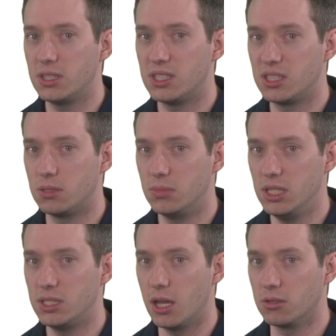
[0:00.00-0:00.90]
system
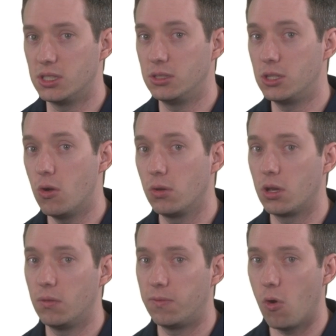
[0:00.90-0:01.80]
details that don't
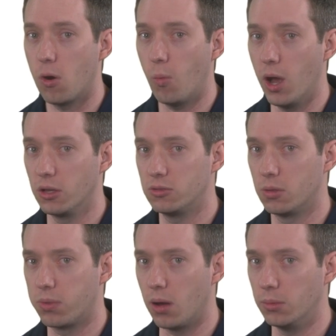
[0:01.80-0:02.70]
conform well to a
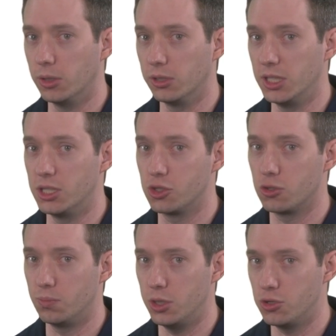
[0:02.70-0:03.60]
probability
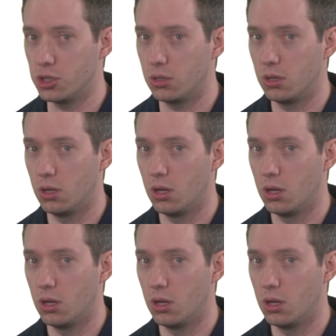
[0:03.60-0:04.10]
distribution.